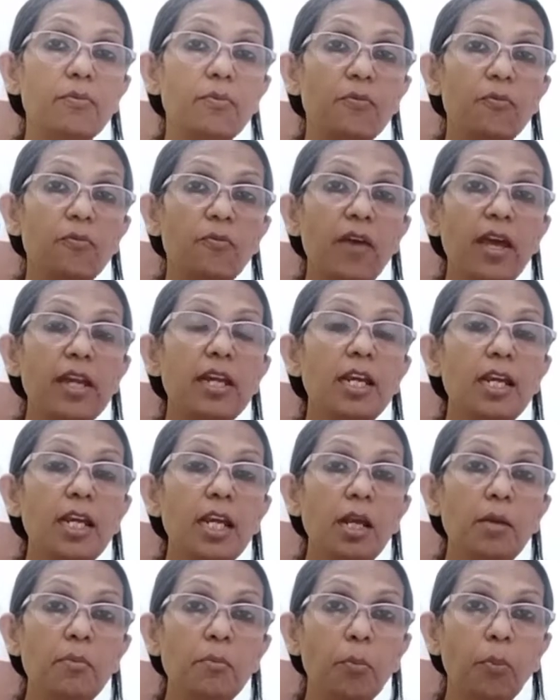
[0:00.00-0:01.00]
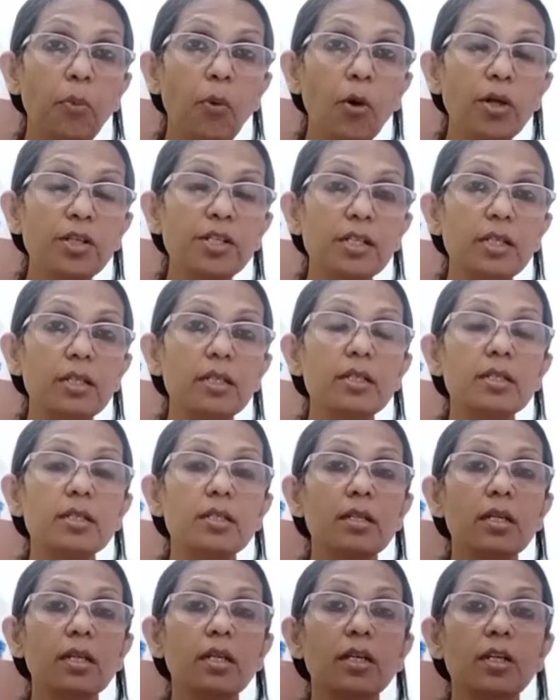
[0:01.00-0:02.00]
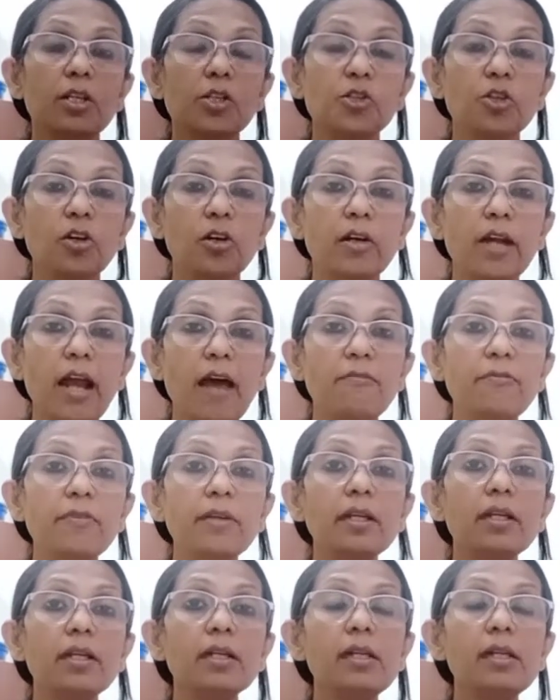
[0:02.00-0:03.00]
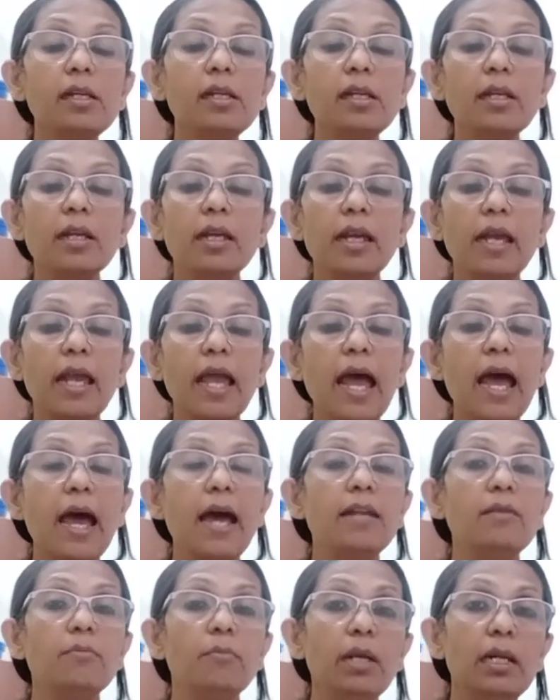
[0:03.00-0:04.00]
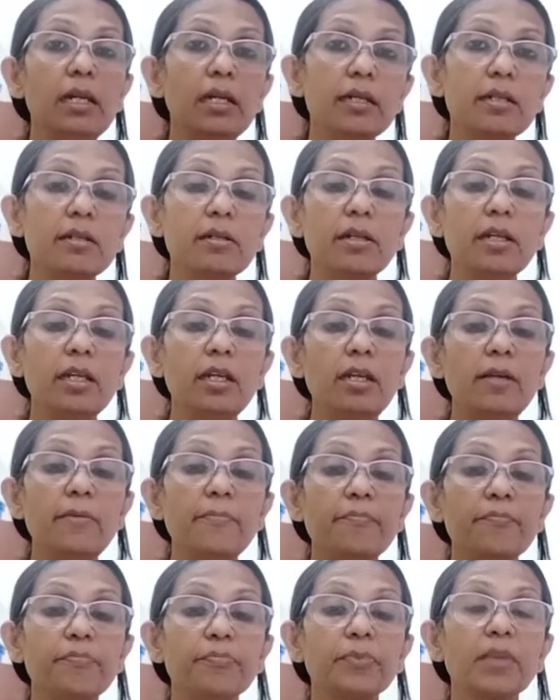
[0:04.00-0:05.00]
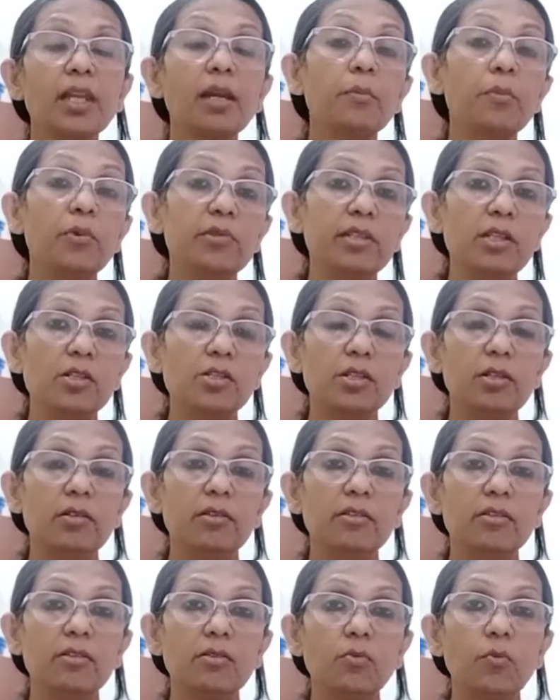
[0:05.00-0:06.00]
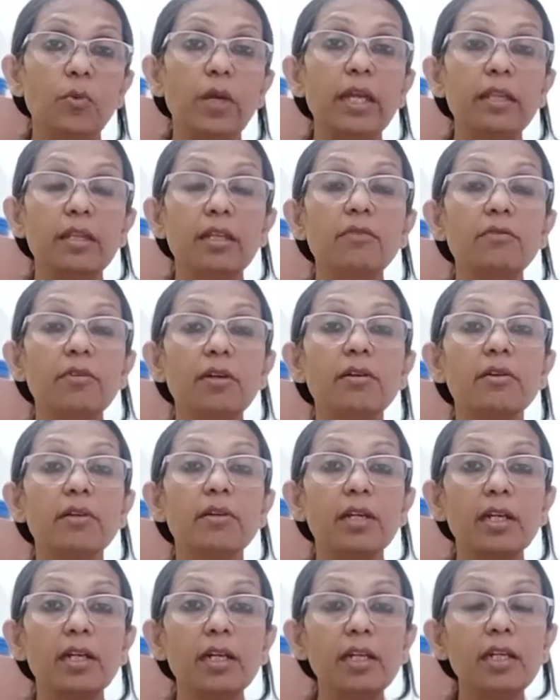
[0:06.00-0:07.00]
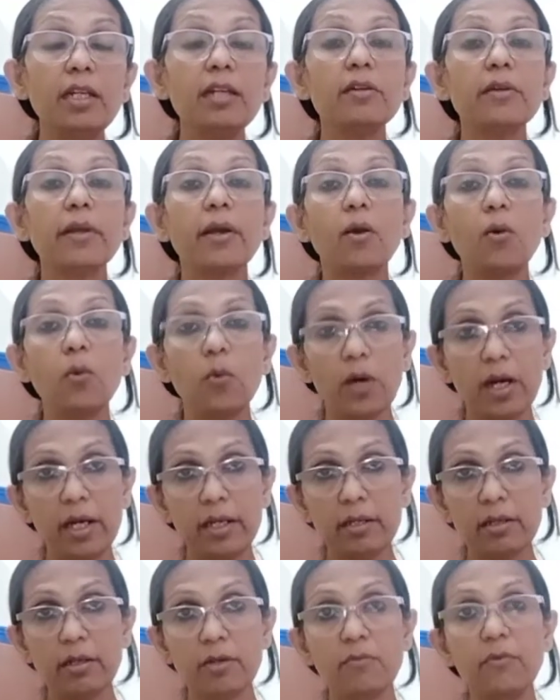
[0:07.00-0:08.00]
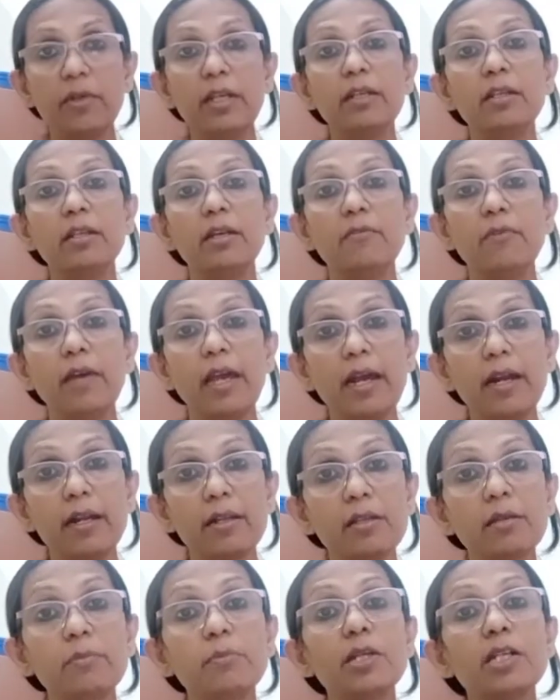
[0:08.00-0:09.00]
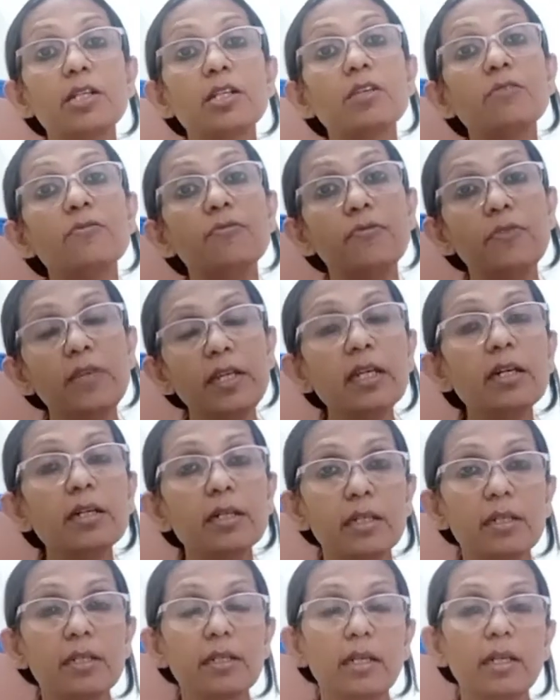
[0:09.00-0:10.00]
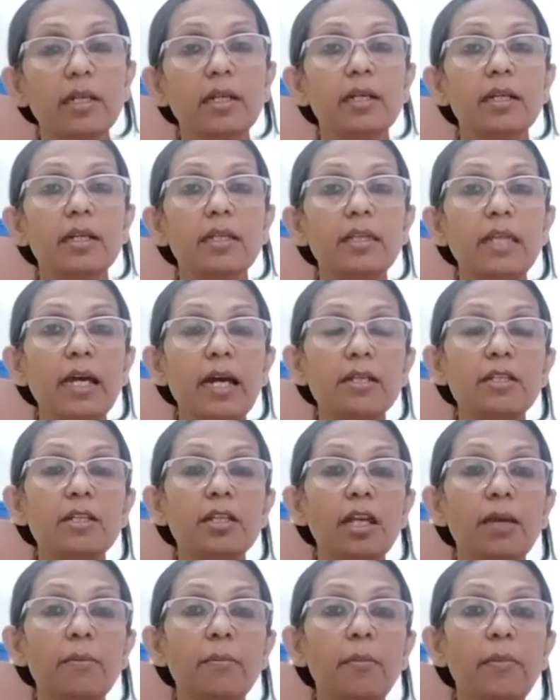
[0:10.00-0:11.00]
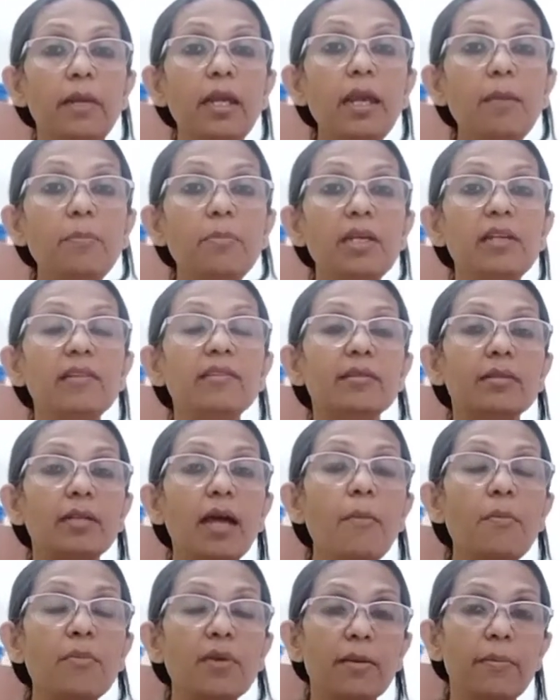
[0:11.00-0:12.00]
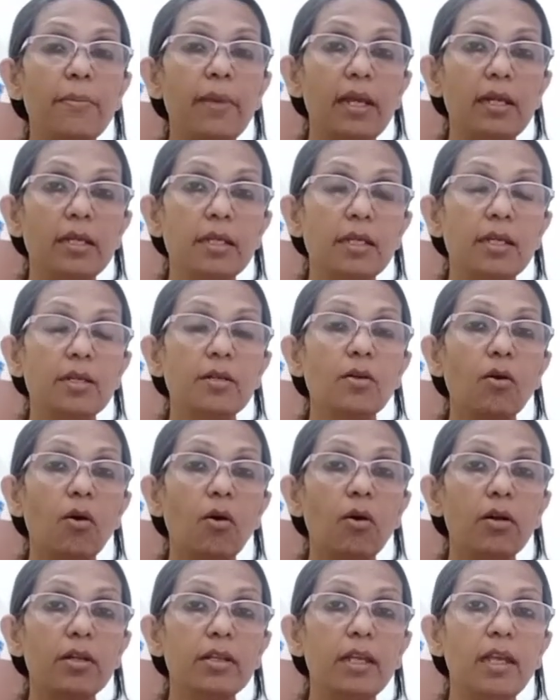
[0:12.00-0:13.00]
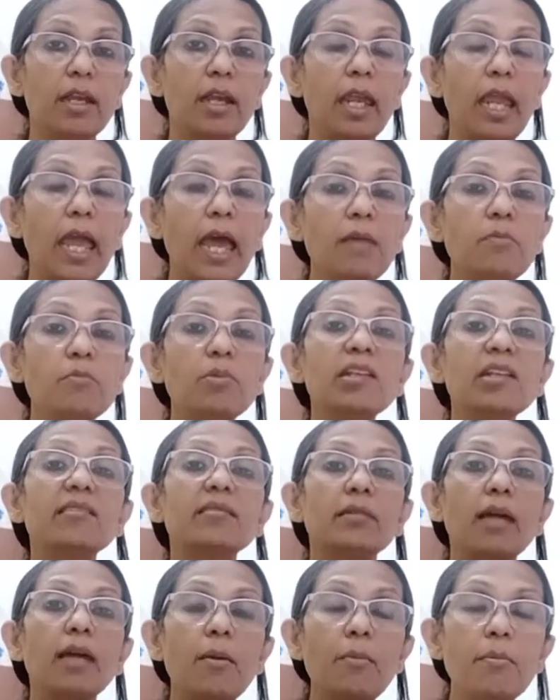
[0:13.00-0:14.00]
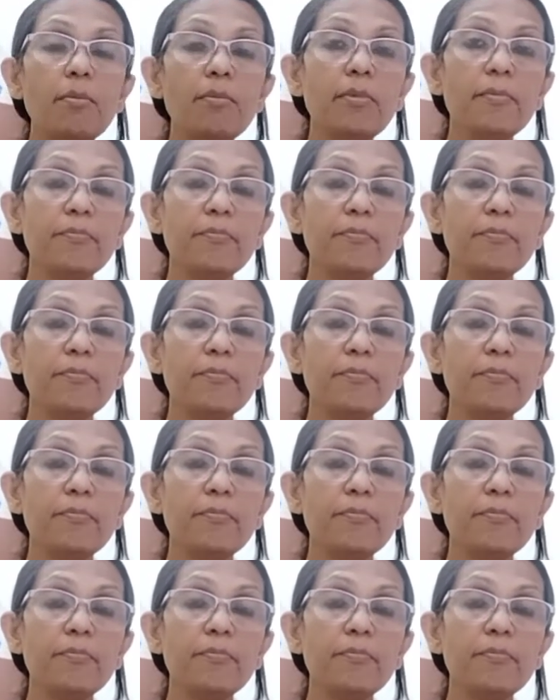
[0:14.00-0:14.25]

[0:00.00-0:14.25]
very important geographical and military positions where they were really required, where the British feared that there may be some rebellion or there can be some